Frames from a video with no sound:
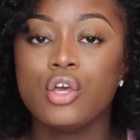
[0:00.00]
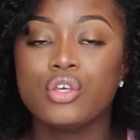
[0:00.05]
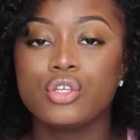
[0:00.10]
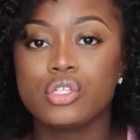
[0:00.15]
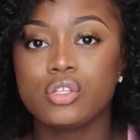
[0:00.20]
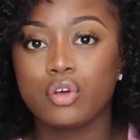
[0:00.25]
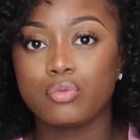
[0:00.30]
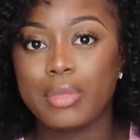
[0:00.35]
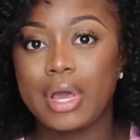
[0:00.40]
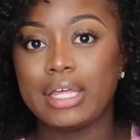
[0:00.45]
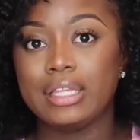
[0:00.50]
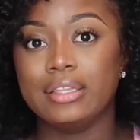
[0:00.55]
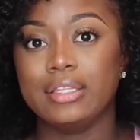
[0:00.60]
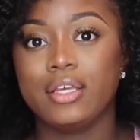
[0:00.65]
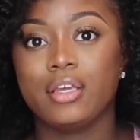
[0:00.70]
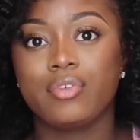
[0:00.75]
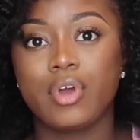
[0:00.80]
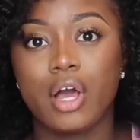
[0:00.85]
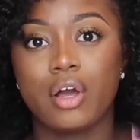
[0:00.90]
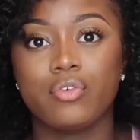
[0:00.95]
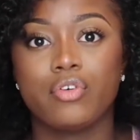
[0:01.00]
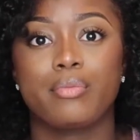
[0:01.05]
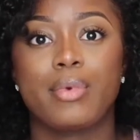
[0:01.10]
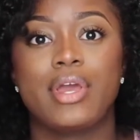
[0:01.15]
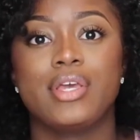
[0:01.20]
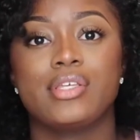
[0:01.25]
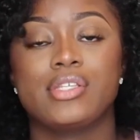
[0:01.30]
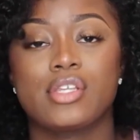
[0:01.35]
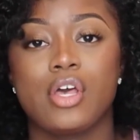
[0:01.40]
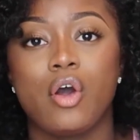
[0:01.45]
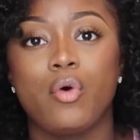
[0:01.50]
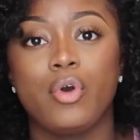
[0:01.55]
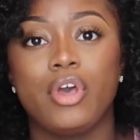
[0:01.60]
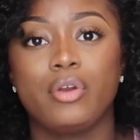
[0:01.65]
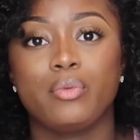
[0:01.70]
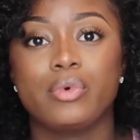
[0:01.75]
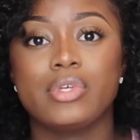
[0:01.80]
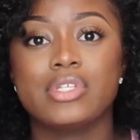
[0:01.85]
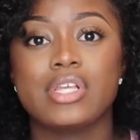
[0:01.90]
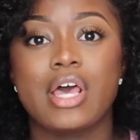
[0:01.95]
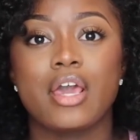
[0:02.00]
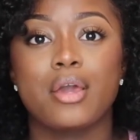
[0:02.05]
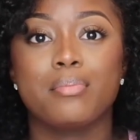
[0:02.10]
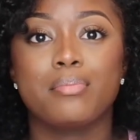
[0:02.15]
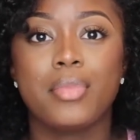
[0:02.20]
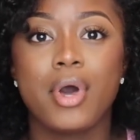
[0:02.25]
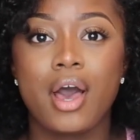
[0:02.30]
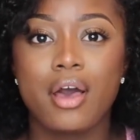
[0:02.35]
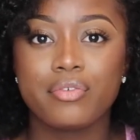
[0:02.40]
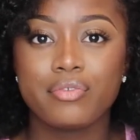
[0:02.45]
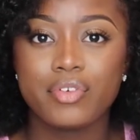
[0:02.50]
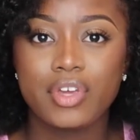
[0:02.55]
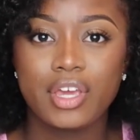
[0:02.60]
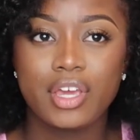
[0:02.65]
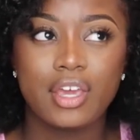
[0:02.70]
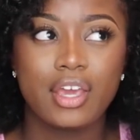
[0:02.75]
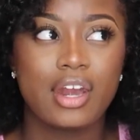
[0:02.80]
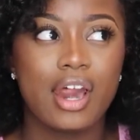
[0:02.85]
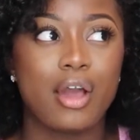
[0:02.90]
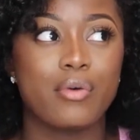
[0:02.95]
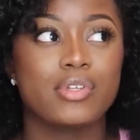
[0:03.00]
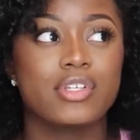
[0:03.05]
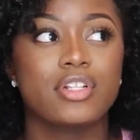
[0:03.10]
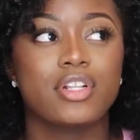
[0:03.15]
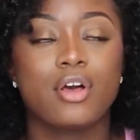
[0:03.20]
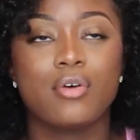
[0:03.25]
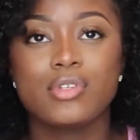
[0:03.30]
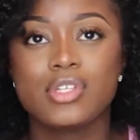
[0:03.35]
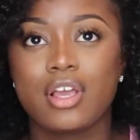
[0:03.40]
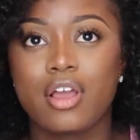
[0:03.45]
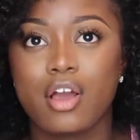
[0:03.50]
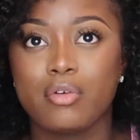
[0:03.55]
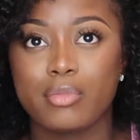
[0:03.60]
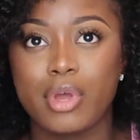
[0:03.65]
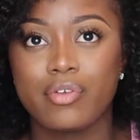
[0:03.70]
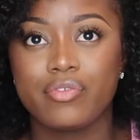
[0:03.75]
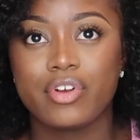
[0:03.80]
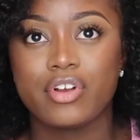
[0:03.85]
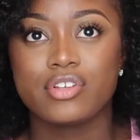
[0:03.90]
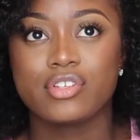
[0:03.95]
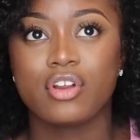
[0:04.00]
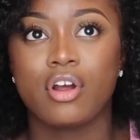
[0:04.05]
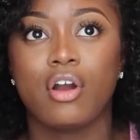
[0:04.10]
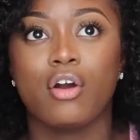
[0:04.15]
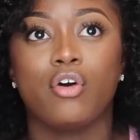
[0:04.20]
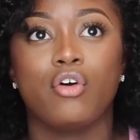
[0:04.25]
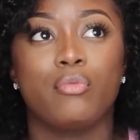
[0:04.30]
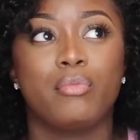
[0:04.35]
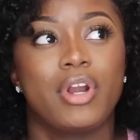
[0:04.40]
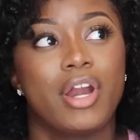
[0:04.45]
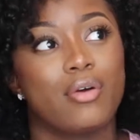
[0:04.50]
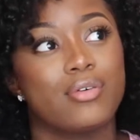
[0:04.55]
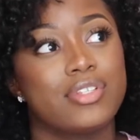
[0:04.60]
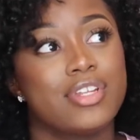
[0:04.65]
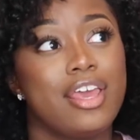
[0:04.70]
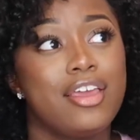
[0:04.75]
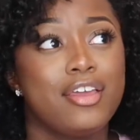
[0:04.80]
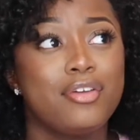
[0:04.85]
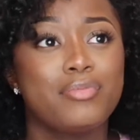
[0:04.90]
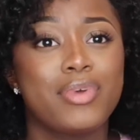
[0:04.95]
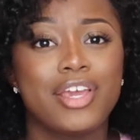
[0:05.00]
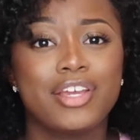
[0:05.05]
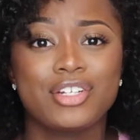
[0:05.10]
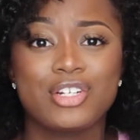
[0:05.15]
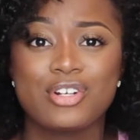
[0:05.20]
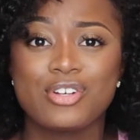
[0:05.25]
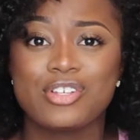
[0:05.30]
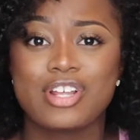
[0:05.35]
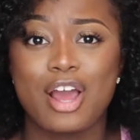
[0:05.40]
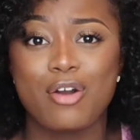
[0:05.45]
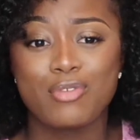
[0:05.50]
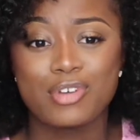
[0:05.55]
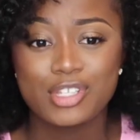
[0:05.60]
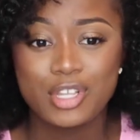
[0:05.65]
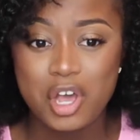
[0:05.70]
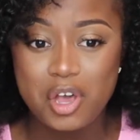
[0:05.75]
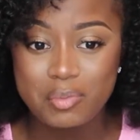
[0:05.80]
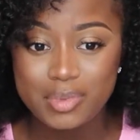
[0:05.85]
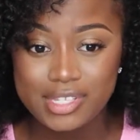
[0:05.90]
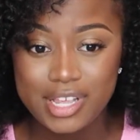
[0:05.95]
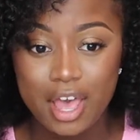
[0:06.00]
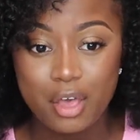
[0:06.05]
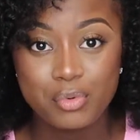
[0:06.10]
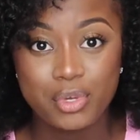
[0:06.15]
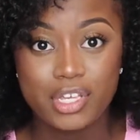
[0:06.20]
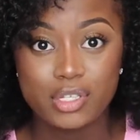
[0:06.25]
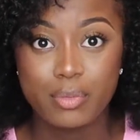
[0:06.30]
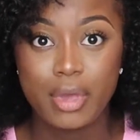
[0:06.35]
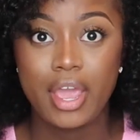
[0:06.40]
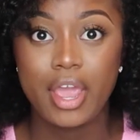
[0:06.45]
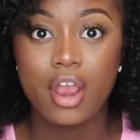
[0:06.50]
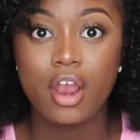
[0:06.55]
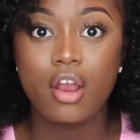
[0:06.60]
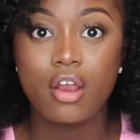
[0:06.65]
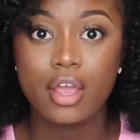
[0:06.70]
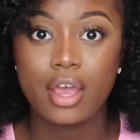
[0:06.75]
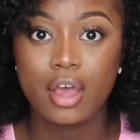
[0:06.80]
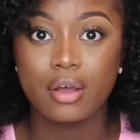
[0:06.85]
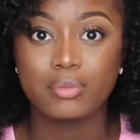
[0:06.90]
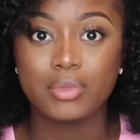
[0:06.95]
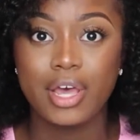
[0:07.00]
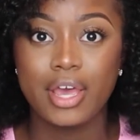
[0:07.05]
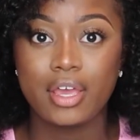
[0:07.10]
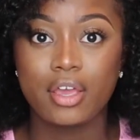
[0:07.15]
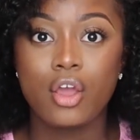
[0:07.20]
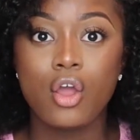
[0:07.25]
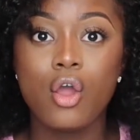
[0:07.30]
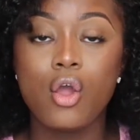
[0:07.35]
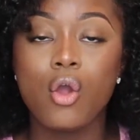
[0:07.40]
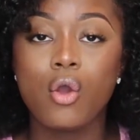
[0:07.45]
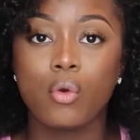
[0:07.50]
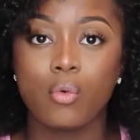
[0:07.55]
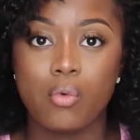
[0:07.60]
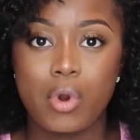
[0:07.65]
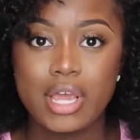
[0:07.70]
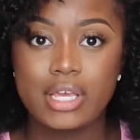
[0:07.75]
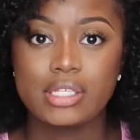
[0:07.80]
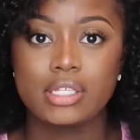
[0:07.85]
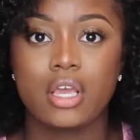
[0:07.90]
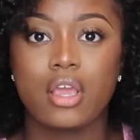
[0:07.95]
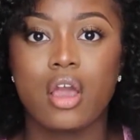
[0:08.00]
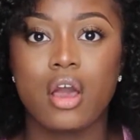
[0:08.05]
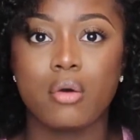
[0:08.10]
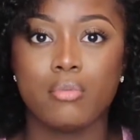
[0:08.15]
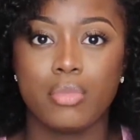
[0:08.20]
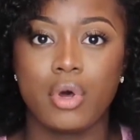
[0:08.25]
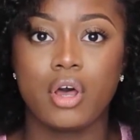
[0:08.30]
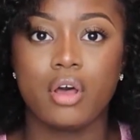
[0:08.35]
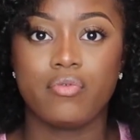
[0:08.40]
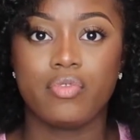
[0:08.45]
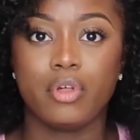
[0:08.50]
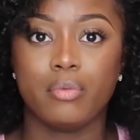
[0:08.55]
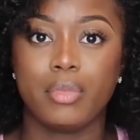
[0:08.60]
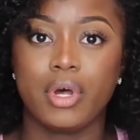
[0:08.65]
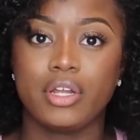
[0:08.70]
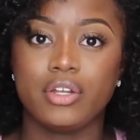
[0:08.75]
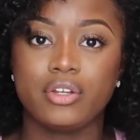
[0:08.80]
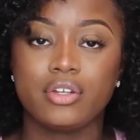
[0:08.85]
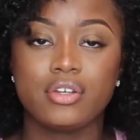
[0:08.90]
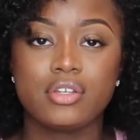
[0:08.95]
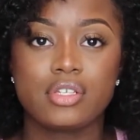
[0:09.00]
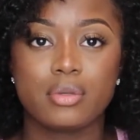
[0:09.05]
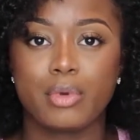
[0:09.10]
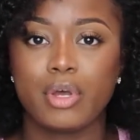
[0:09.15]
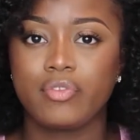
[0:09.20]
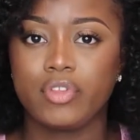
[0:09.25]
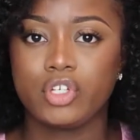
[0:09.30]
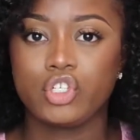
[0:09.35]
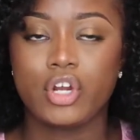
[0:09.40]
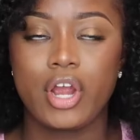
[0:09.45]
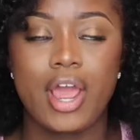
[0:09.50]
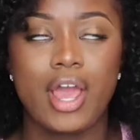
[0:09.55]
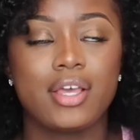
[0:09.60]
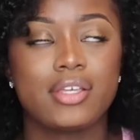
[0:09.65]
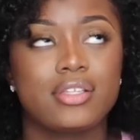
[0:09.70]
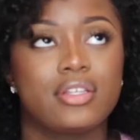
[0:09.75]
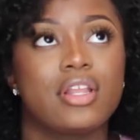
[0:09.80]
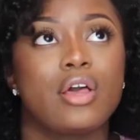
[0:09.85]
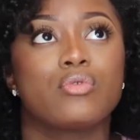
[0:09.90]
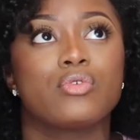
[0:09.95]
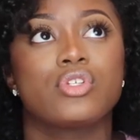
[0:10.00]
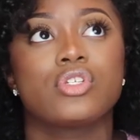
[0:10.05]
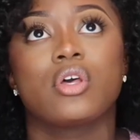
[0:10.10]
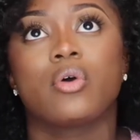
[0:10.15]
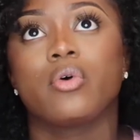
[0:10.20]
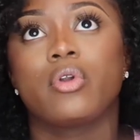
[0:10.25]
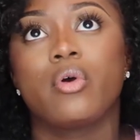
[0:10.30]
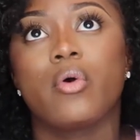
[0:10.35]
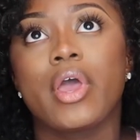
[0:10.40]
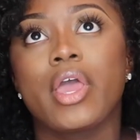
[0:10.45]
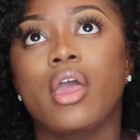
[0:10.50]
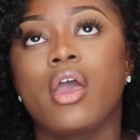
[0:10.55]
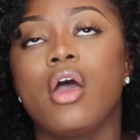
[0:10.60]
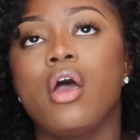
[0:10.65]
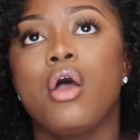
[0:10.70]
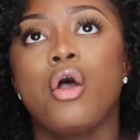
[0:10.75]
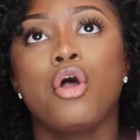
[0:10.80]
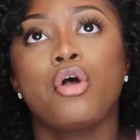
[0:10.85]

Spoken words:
So my leave out for my sew-in was like puffy, and I was closing on my first home and I was taking pictures, and I was so upset because my hair kept like raising above the bundles, above the tracks, and that was so annoying.